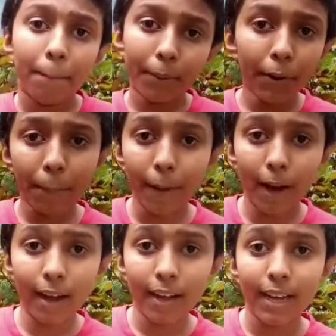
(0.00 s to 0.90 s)

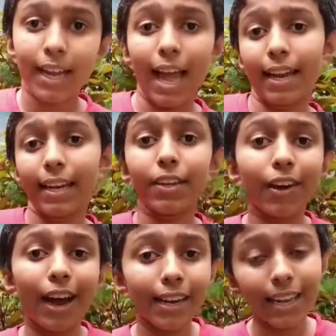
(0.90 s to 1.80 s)
pupa, and into
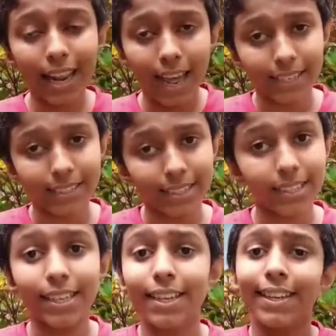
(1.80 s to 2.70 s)
adult
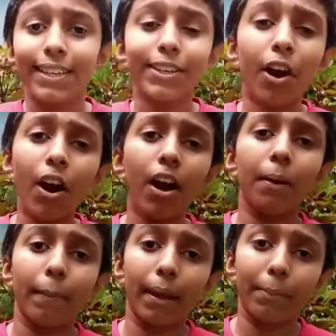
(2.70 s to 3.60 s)
ants. You
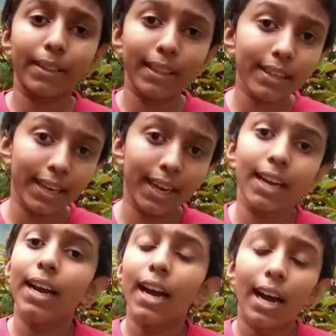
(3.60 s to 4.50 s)
all may be thinking,
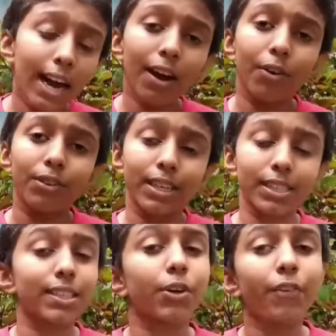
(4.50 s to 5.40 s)
how
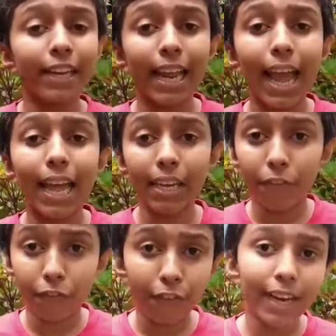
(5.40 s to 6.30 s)
does the queen ant
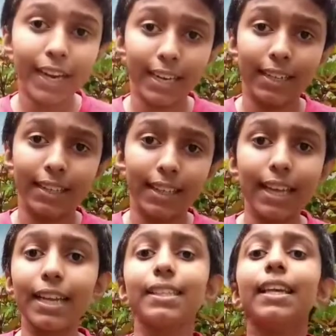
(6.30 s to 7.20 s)
feed
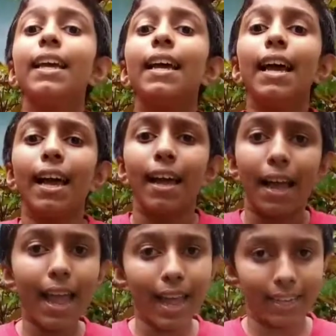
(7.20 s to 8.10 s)
these
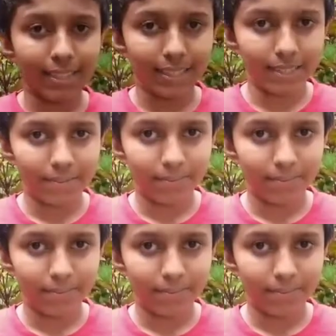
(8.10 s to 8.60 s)
eggs?